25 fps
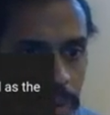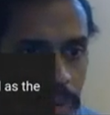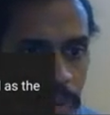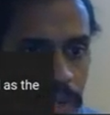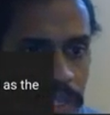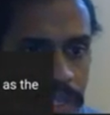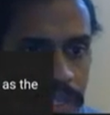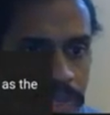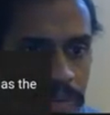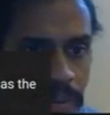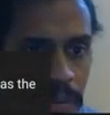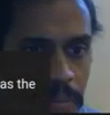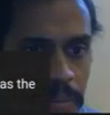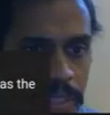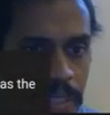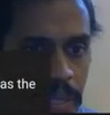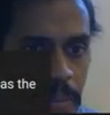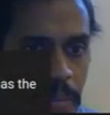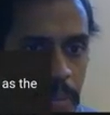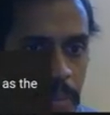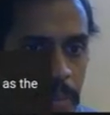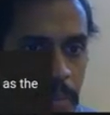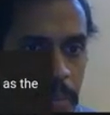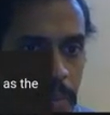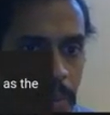one question from
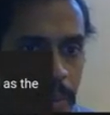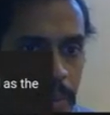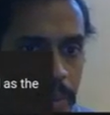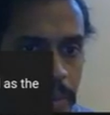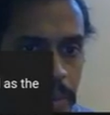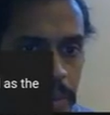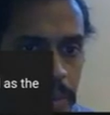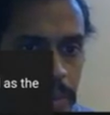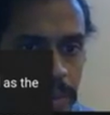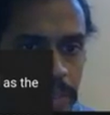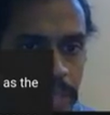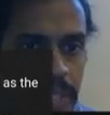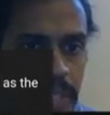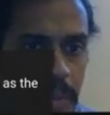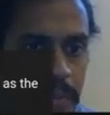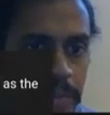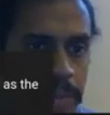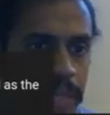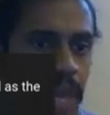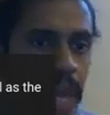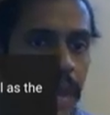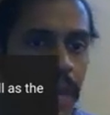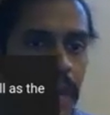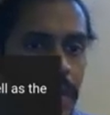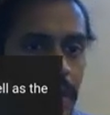Mr. Pratyush
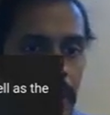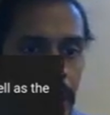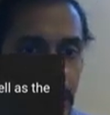Datta.